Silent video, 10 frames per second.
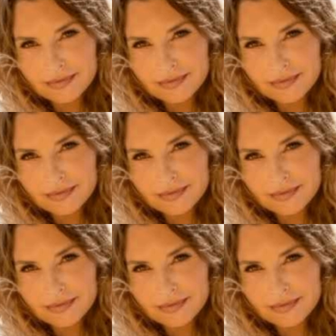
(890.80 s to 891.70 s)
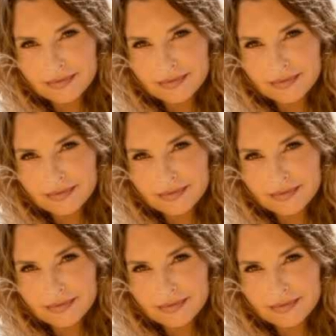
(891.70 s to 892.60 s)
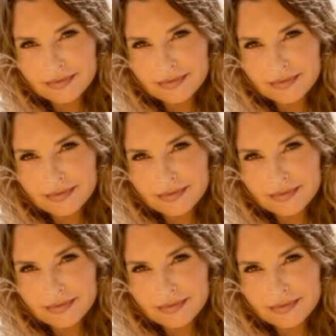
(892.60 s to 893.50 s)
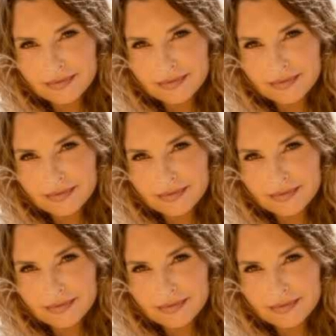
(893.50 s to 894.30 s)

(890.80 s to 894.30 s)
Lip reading: The face doesn't move, so there is nothing to read.